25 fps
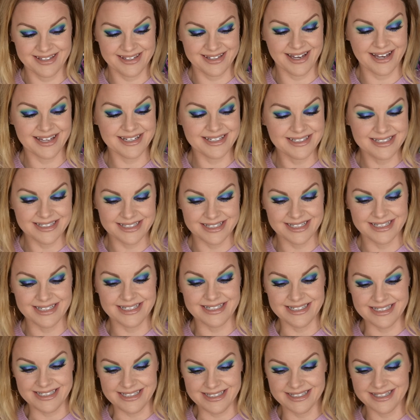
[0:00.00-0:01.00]

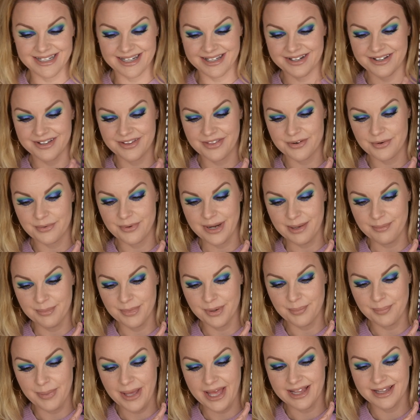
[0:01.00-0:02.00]
didn't need another
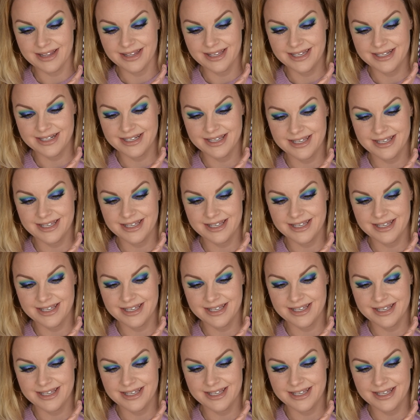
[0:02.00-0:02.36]
rainbow palette.